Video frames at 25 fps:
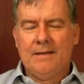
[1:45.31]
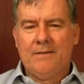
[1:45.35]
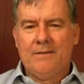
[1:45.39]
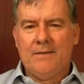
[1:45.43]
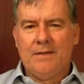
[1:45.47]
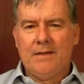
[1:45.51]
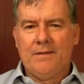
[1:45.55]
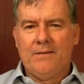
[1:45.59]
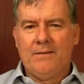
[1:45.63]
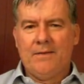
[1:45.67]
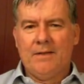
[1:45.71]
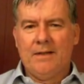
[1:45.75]

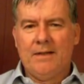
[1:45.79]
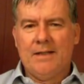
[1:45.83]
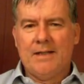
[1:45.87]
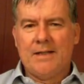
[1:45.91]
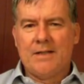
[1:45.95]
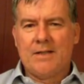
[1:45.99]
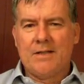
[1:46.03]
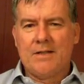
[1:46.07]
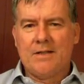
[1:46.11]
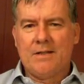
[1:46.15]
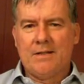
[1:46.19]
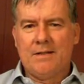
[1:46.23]
the
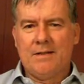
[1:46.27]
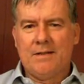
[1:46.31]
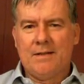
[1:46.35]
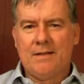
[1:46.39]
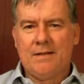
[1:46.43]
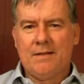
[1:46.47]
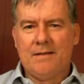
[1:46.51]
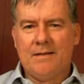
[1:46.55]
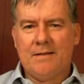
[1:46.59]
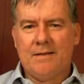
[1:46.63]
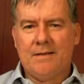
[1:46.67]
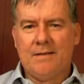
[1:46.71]
lease,
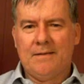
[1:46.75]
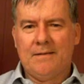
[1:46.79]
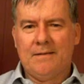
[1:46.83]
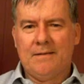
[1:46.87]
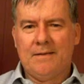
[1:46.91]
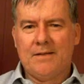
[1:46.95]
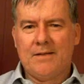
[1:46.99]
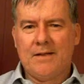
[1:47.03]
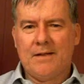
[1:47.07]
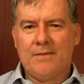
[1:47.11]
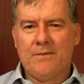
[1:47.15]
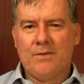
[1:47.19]
in a
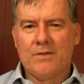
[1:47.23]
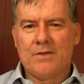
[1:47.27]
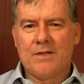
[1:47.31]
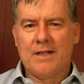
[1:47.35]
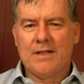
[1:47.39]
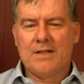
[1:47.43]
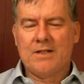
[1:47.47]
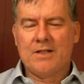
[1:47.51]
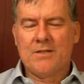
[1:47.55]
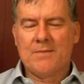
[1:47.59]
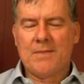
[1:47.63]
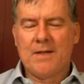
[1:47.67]
general
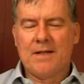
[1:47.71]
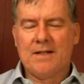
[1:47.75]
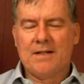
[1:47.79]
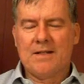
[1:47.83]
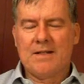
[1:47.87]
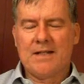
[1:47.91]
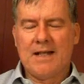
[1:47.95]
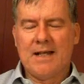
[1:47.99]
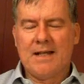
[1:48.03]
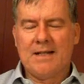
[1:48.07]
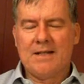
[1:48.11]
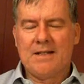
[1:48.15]
sense, is meant to
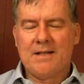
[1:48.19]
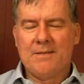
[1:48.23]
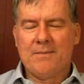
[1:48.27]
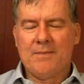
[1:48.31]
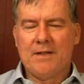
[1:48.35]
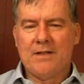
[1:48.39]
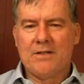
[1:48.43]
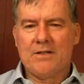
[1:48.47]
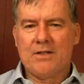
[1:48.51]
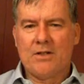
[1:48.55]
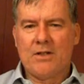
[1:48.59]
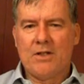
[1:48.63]
stand
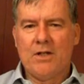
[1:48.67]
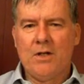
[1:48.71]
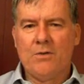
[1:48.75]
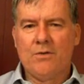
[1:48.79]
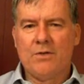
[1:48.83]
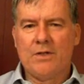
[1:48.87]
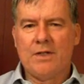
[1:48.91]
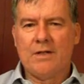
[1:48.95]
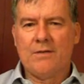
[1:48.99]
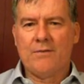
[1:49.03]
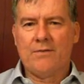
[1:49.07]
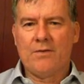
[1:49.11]
simply as
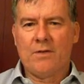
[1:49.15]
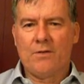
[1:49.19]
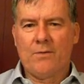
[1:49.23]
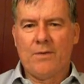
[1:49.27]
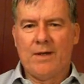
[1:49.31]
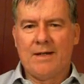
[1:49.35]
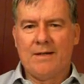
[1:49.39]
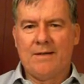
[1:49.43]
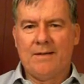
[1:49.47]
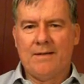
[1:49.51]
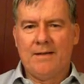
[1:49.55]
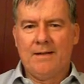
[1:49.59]
security for the
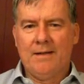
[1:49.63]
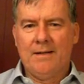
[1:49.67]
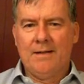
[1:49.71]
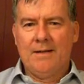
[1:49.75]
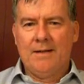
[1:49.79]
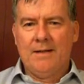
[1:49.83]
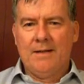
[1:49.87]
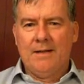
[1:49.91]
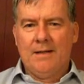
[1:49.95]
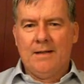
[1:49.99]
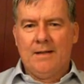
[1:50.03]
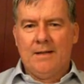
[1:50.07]
rent,
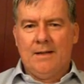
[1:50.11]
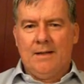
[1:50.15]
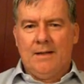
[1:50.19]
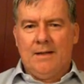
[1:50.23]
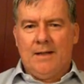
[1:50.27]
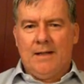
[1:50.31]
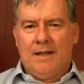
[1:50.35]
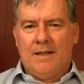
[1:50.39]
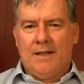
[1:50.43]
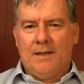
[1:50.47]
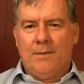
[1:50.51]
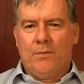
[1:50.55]

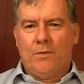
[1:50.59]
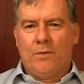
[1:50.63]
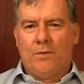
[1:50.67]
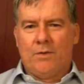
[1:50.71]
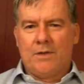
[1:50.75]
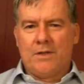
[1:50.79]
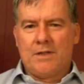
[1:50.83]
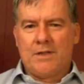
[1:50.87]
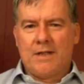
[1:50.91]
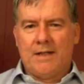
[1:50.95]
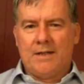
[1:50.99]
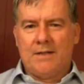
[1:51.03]
in the
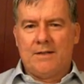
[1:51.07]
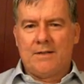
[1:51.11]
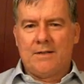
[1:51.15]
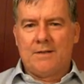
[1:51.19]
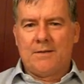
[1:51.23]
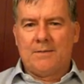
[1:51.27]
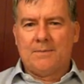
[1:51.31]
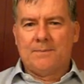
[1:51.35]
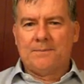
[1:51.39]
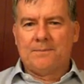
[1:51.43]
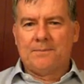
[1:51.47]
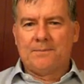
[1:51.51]
broader sense,
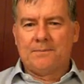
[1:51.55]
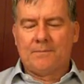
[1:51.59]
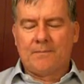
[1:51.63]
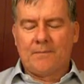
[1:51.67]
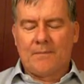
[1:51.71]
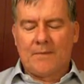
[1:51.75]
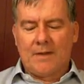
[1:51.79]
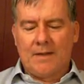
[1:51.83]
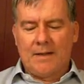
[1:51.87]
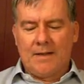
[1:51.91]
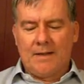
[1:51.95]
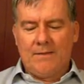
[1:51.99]

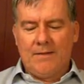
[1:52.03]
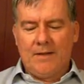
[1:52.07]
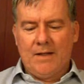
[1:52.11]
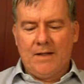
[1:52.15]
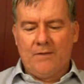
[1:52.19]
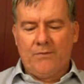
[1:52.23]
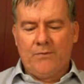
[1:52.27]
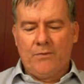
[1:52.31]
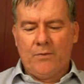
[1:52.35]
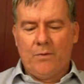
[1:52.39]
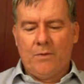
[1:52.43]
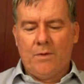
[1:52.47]
and
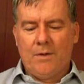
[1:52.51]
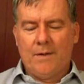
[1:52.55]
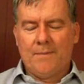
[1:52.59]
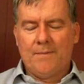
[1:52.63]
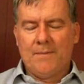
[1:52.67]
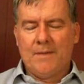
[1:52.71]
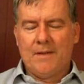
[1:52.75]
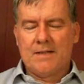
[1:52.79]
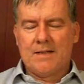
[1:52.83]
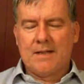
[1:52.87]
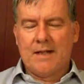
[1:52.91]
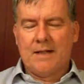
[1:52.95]
therefore
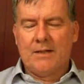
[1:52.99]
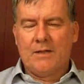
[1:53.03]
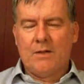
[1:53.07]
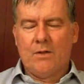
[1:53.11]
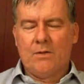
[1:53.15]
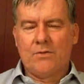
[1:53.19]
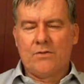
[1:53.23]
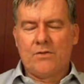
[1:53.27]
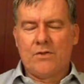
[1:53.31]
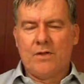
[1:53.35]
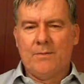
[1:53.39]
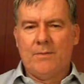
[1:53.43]
it's
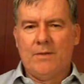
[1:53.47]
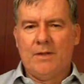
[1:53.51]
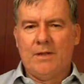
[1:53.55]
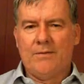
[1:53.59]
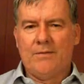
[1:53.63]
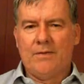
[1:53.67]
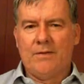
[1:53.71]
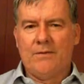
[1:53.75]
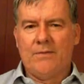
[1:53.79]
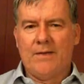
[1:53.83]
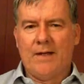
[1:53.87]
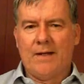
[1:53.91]
unconscionable if
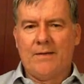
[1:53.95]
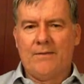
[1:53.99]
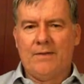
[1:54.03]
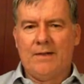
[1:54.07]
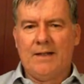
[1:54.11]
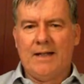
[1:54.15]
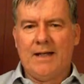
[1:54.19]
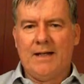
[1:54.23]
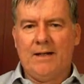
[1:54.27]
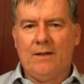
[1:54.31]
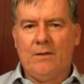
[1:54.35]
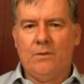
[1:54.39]
in fact the
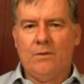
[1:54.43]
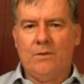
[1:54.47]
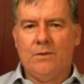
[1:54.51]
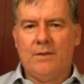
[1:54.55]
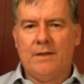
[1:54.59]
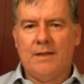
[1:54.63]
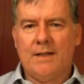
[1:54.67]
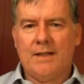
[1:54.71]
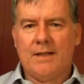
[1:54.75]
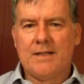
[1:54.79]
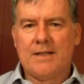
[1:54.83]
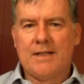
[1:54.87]
landlord
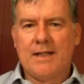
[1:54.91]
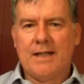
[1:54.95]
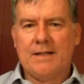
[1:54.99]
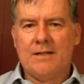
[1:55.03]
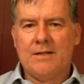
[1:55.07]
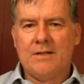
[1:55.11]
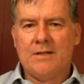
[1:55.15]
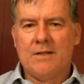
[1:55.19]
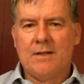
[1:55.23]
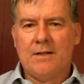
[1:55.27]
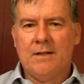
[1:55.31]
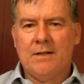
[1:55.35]

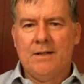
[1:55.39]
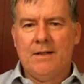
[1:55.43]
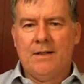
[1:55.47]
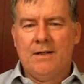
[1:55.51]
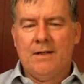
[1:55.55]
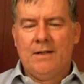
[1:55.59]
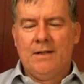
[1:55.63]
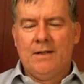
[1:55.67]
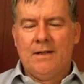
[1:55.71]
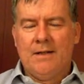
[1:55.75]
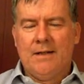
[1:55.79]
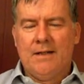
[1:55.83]
extends
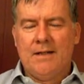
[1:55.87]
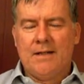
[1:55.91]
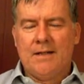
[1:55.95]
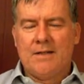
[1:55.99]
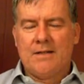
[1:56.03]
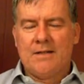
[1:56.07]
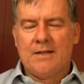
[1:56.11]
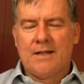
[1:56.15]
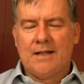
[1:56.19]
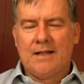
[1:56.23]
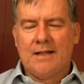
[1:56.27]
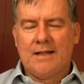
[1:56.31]

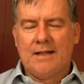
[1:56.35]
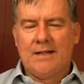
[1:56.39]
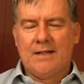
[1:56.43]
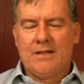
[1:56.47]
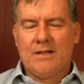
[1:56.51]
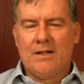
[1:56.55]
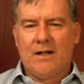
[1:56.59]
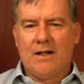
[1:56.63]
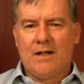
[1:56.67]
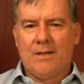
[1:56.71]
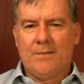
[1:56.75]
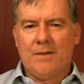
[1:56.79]
his
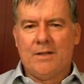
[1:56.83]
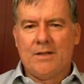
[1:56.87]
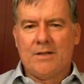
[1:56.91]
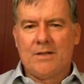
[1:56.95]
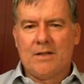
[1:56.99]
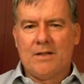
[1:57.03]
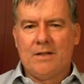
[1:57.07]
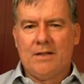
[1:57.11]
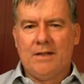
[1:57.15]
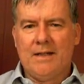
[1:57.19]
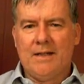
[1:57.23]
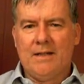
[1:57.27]

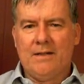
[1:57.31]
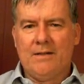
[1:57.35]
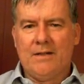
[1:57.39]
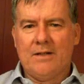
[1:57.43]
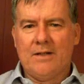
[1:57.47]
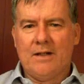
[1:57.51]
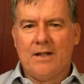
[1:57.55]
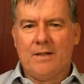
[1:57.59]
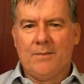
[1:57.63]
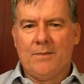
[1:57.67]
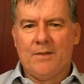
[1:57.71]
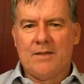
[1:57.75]
legal
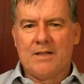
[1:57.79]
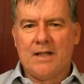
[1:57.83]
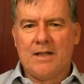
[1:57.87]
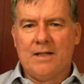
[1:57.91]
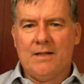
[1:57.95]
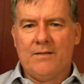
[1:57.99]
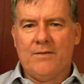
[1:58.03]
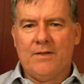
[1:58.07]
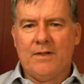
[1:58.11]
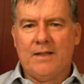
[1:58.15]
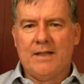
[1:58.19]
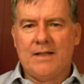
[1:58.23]
entitlements
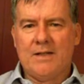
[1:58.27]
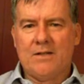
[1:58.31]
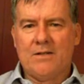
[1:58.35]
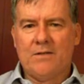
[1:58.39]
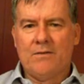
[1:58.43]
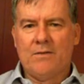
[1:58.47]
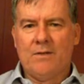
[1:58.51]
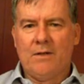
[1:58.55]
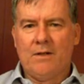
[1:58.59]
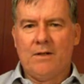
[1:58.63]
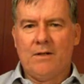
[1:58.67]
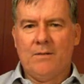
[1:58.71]
under the lease
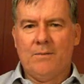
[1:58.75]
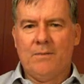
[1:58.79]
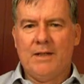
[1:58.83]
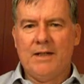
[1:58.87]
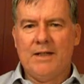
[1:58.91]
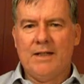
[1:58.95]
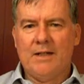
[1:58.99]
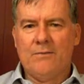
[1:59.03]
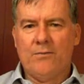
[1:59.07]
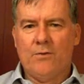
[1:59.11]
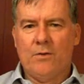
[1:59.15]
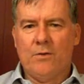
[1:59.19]
and
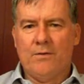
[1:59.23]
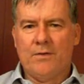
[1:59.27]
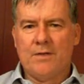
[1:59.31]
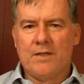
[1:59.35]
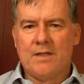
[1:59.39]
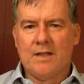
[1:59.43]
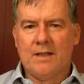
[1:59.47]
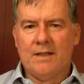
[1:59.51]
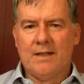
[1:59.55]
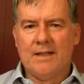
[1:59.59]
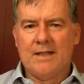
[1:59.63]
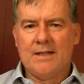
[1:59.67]
completely forfeits
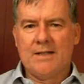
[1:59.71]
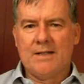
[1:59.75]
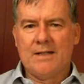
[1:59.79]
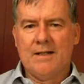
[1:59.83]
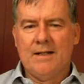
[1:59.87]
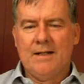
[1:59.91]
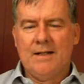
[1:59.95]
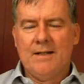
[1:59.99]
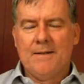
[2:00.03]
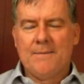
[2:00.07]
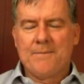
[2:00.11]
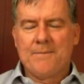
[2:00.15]
the lease,